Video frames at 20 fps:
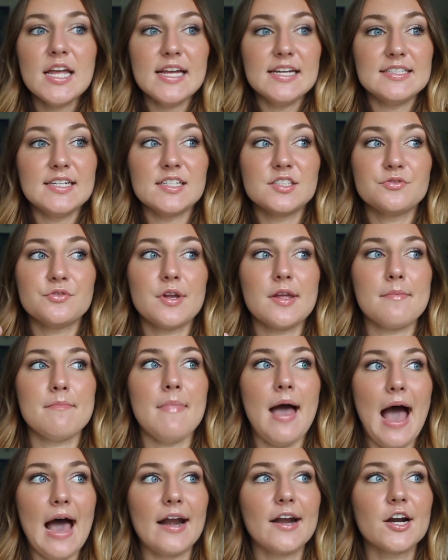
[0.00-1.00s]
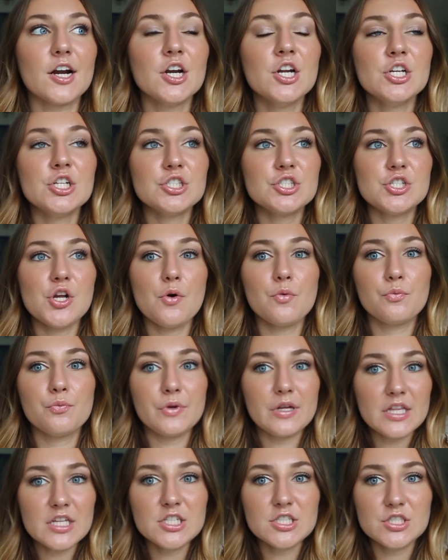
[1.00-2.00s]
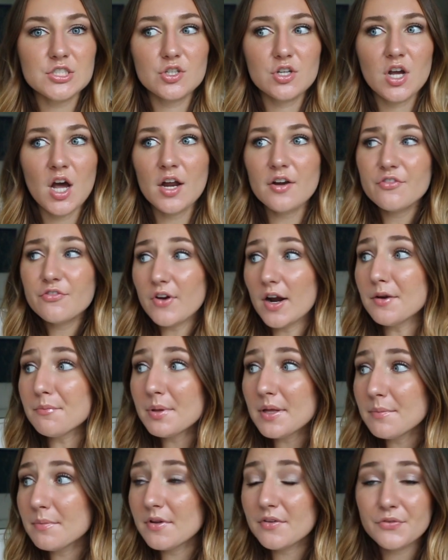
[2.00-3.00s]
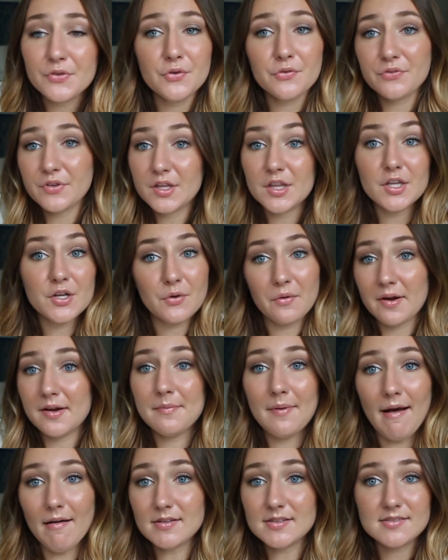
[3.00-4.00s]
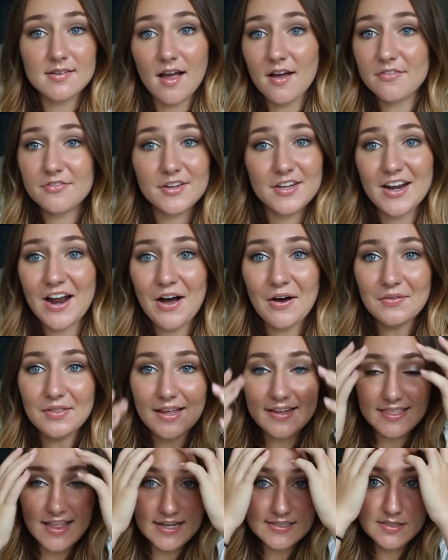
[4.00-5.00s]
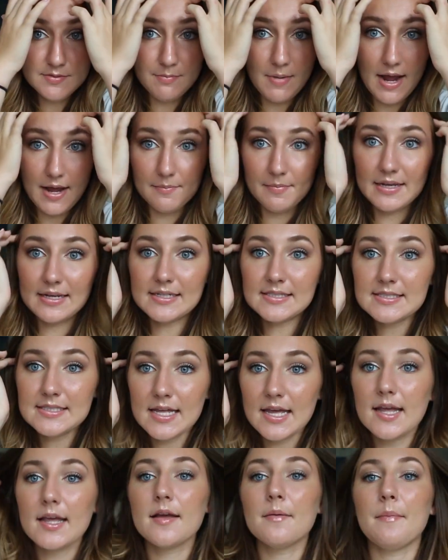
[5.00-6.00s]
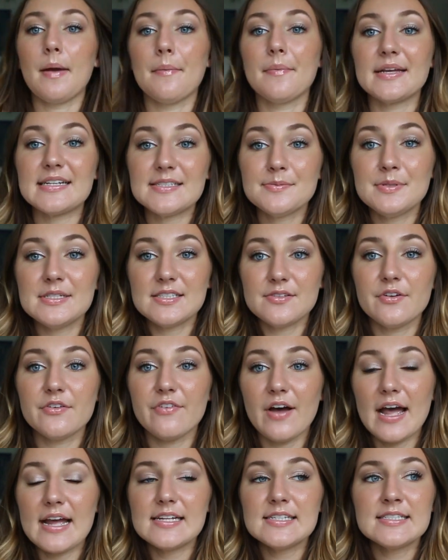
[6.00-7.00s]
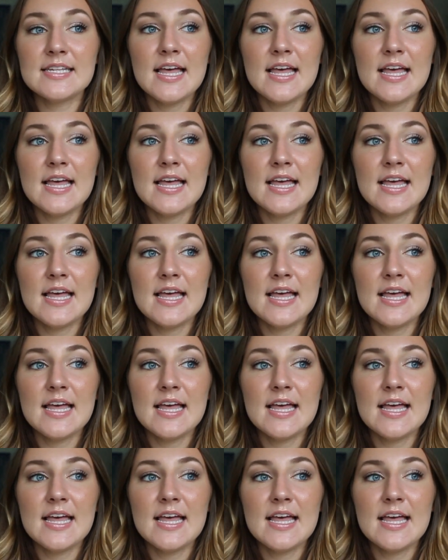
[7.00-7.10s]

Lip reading: It doesn't really matter. So really confront people if you feel annoyed about stuff, you know, like that's my biggest thing, my biggest piece of advice.